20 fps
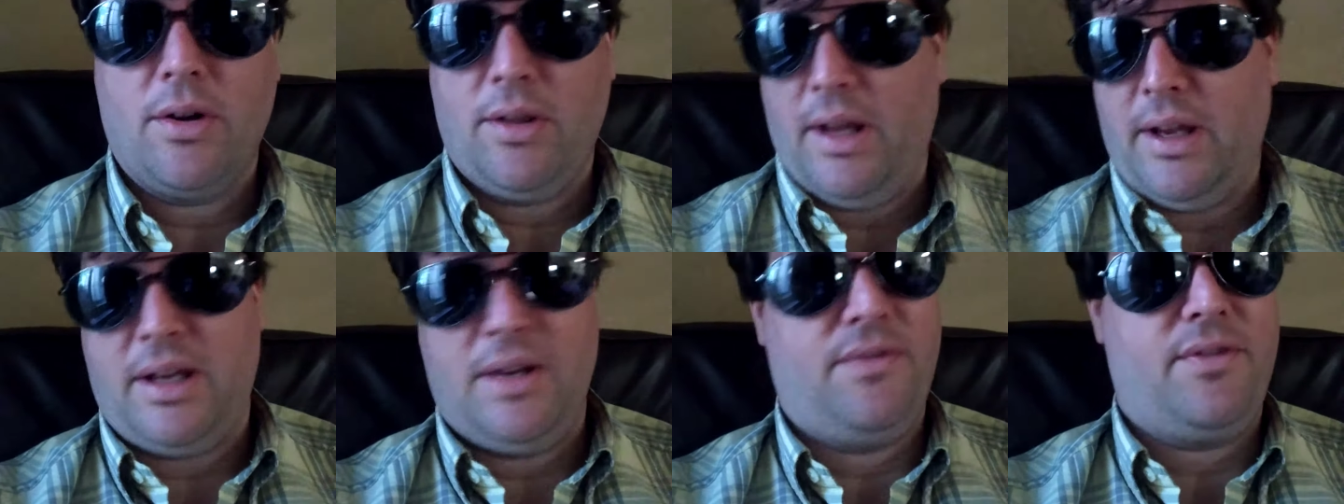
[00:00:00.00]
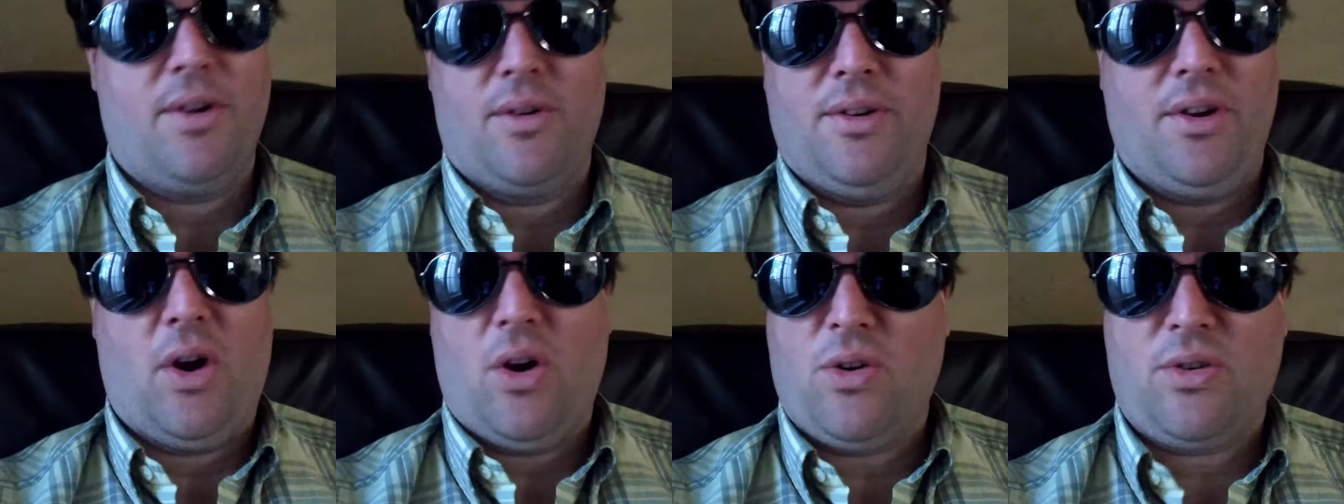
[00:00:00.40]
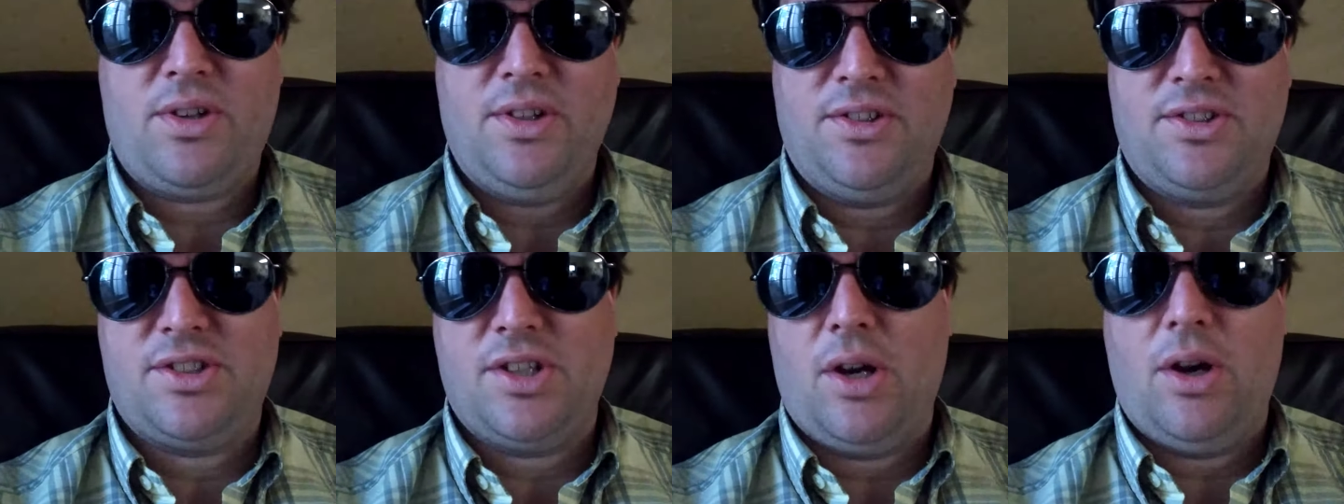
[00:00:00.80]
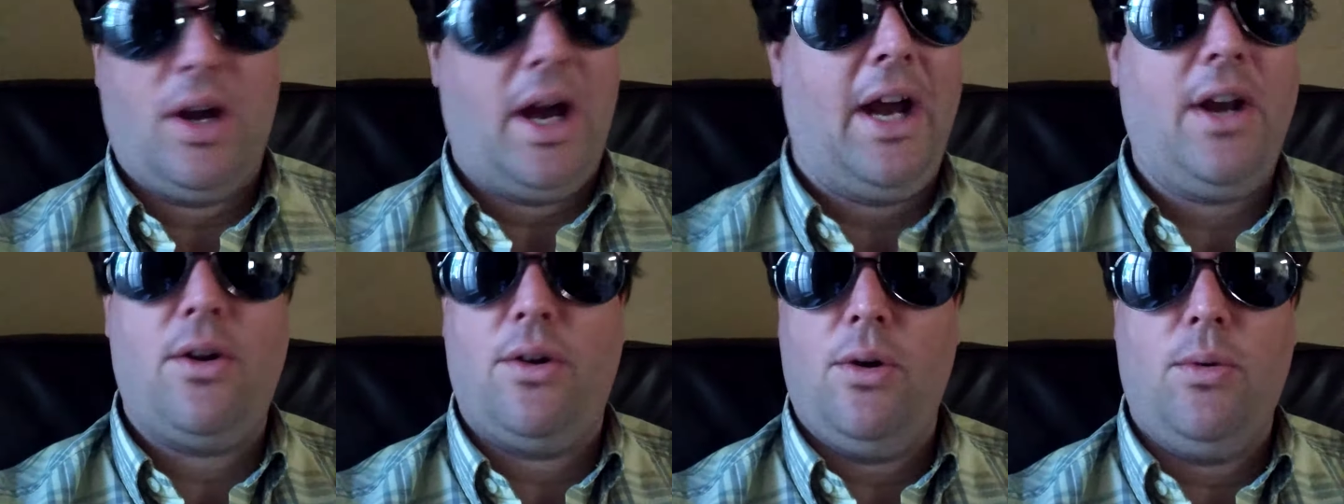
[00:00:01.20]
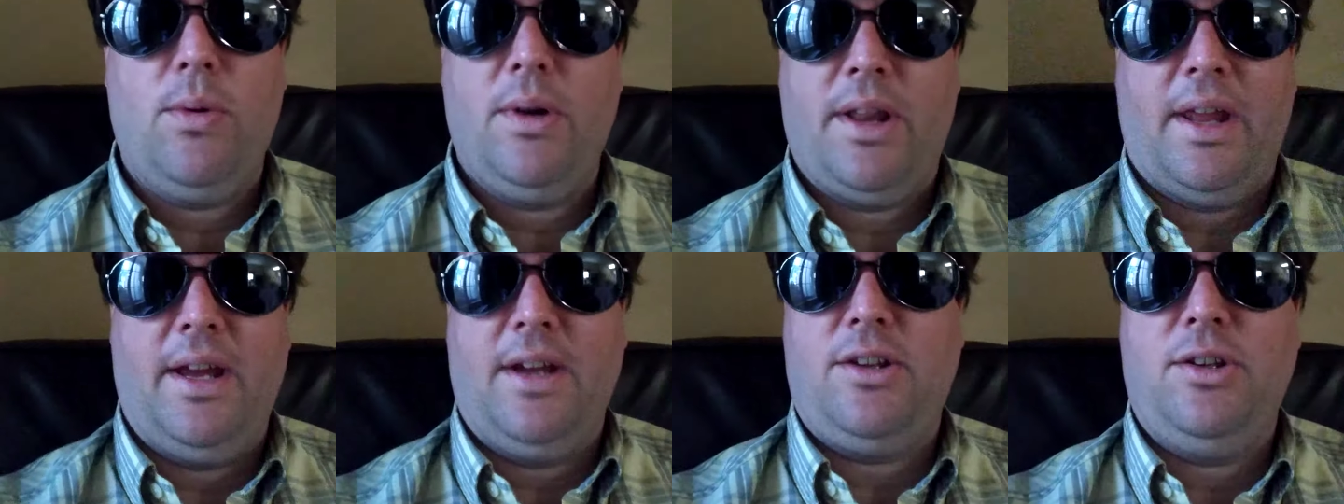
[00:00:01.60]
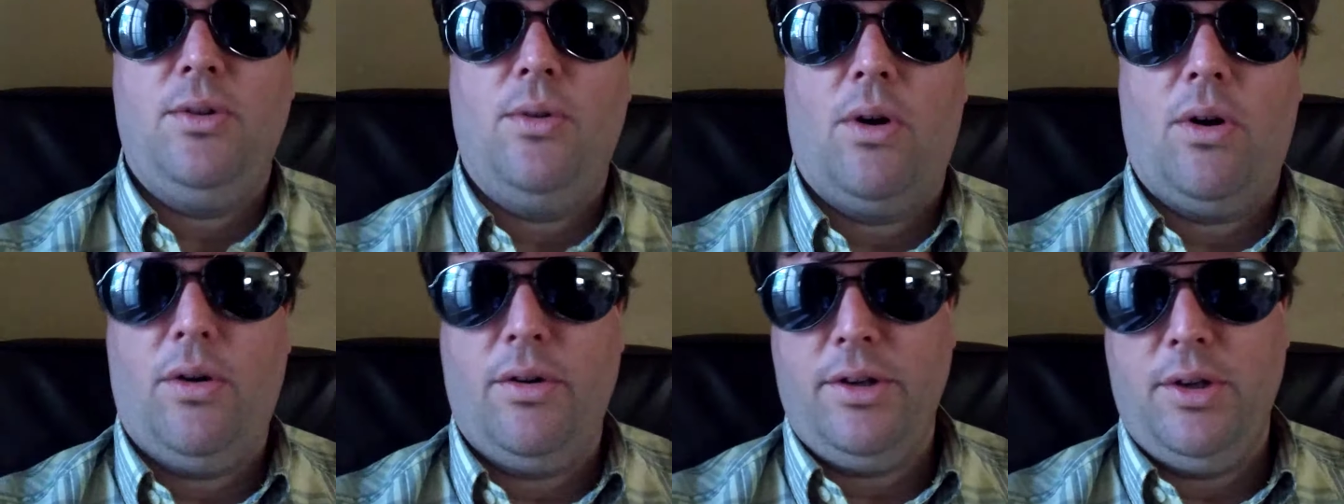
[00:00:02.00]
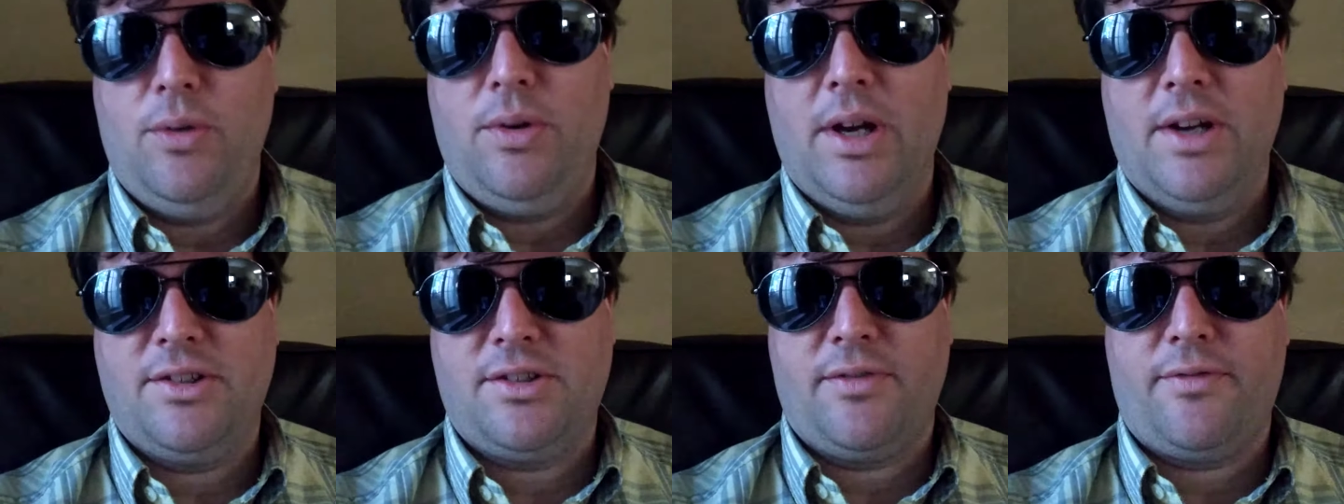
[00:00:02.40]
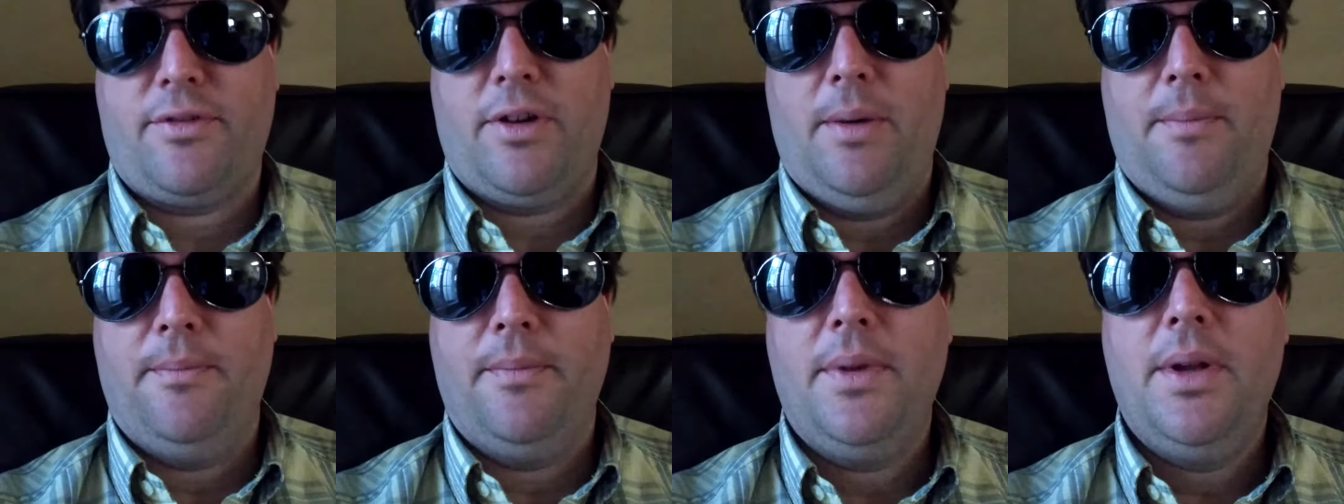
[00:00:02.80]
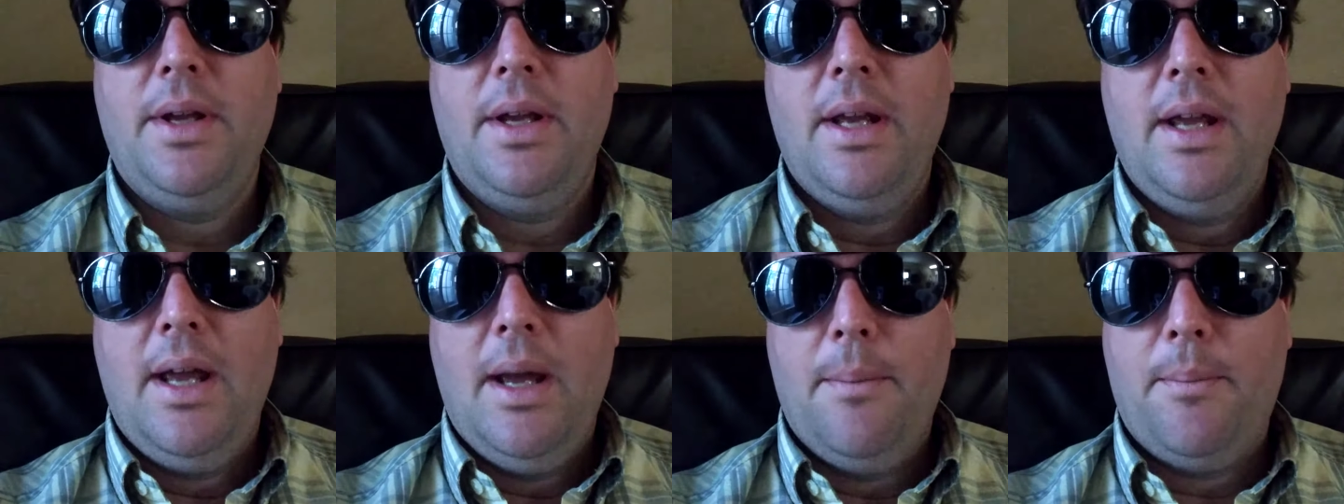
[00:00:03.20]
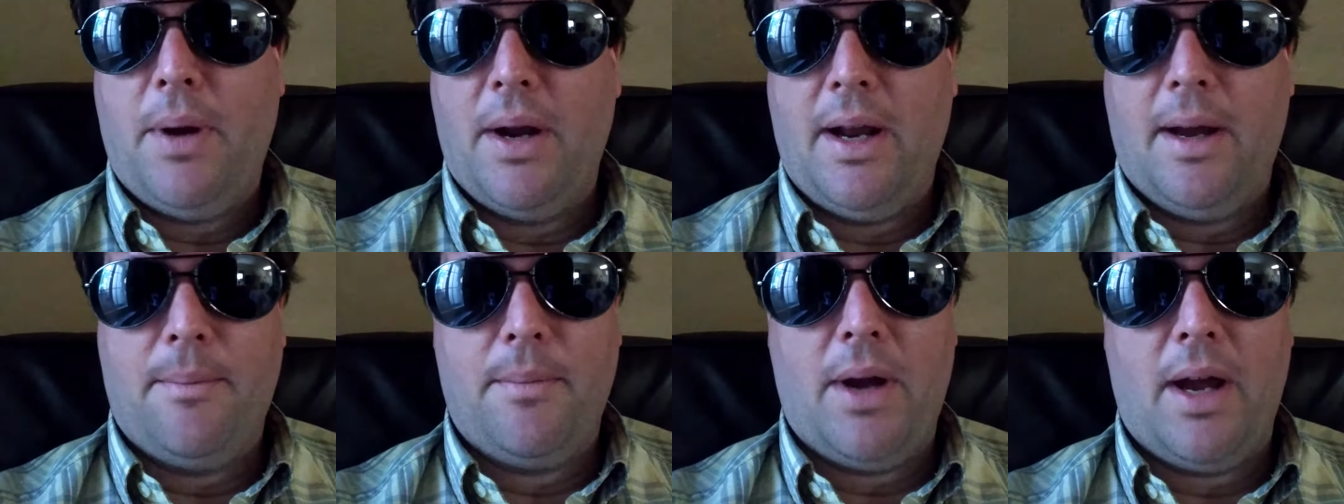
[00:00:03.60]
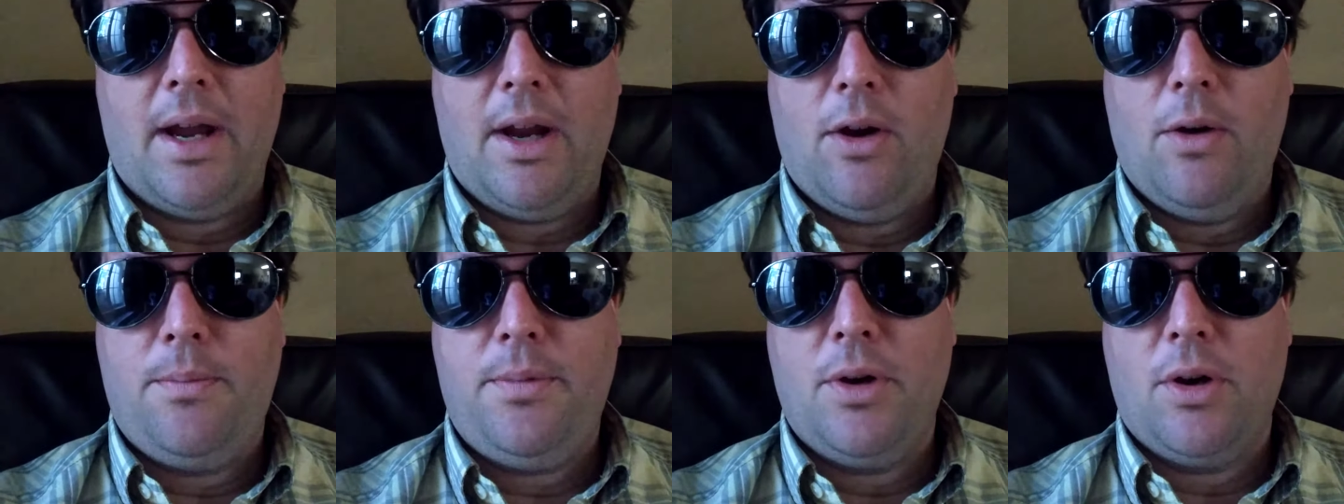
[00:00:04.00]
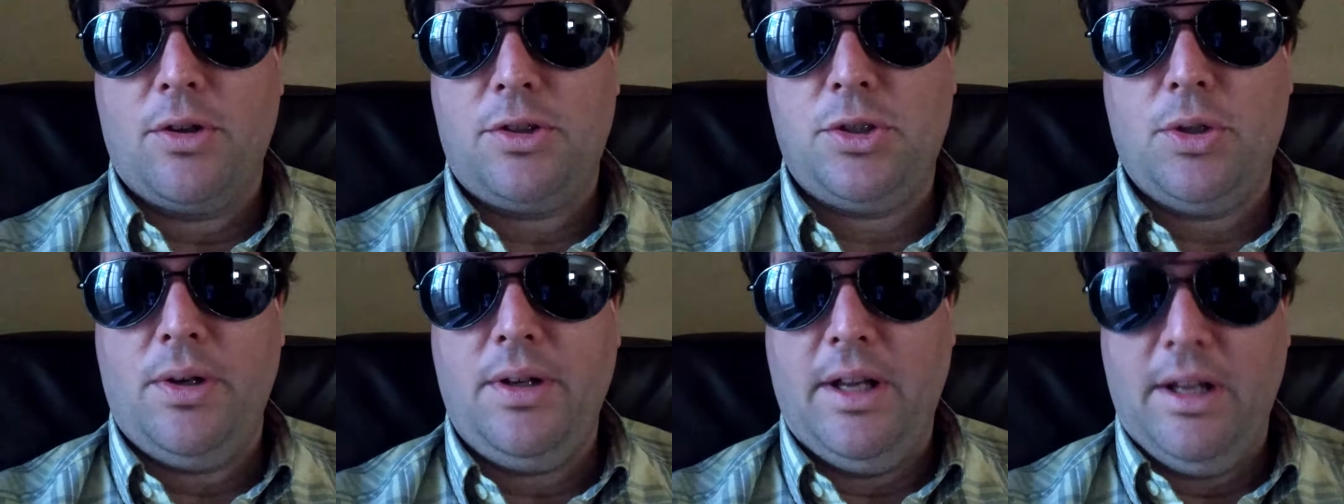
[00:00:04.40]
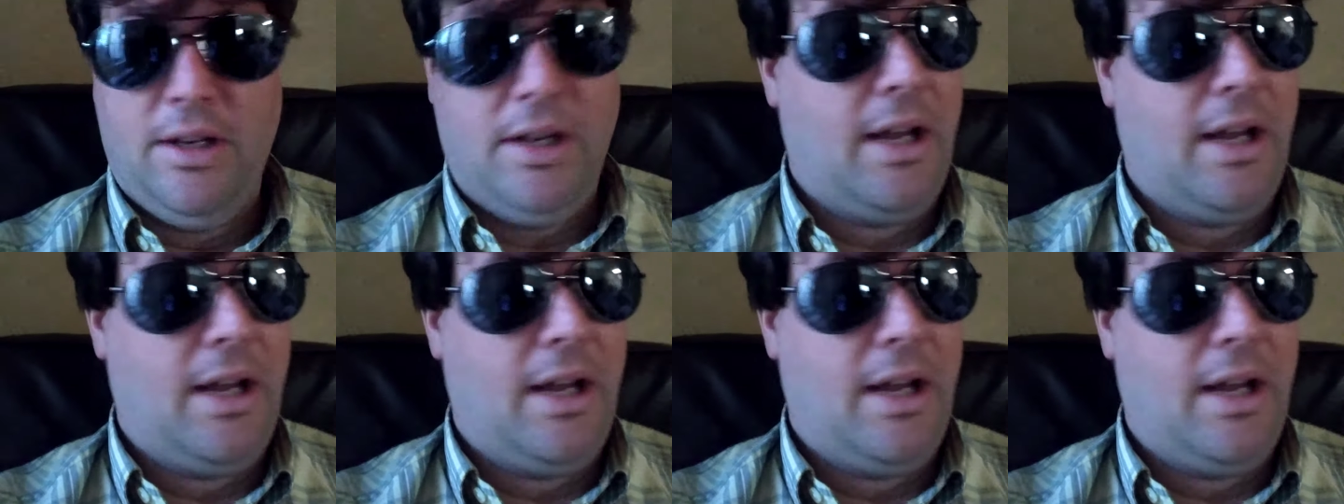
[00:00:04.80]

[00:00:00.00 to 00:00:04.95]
Like if you're in Arkansas, I don't know where the heck you all you guys are from, but um, I hope you're enjoying it.